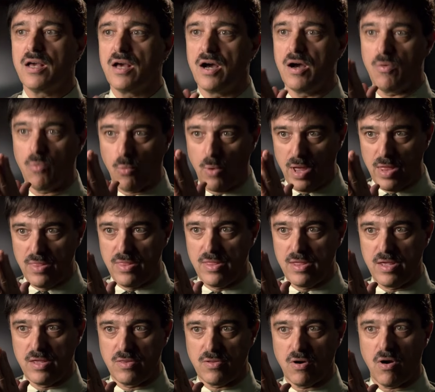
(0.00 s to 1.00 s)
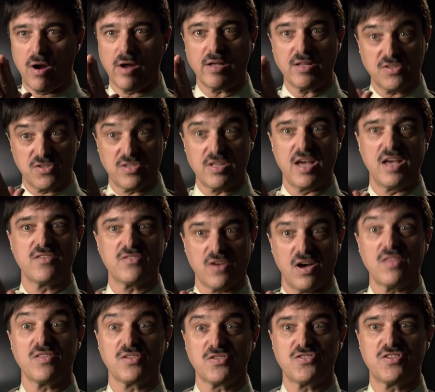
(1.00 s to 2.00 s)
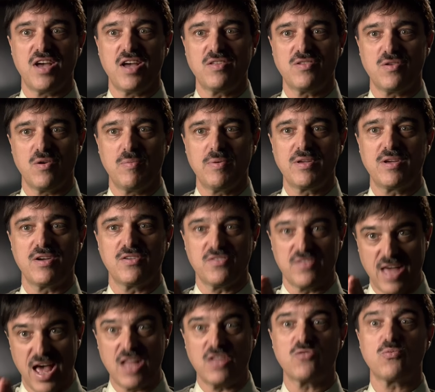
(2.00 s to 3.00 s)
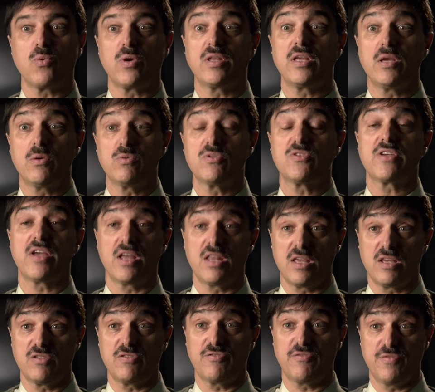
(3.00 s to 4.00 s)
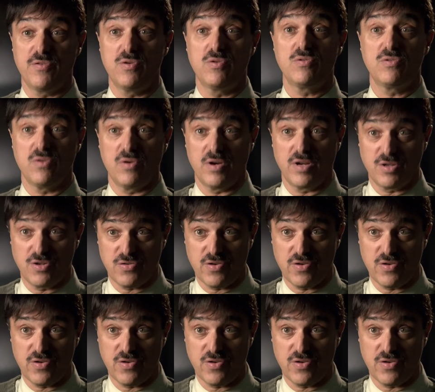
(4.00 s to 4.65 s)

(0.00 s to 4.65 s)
uh, when the target stays on the center because that's when he was getting his food during